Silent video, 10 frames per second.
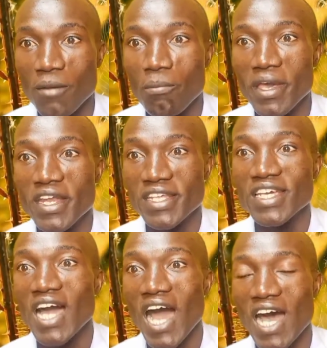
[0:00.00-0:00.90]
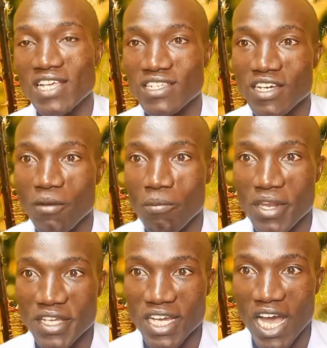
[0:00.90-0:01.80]
Mary has
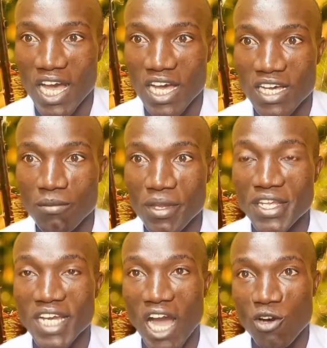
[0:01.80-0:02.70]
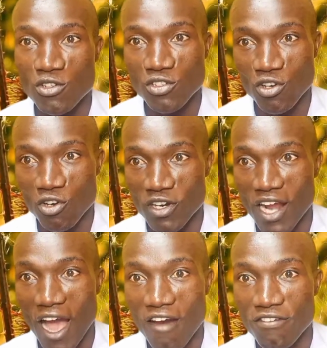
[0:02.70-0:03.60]
many cows on
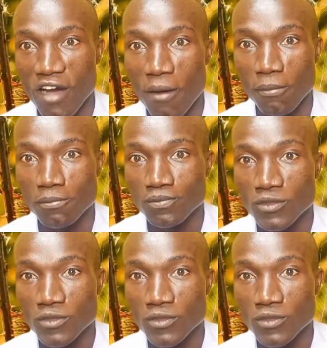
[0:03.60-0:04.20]
her farm.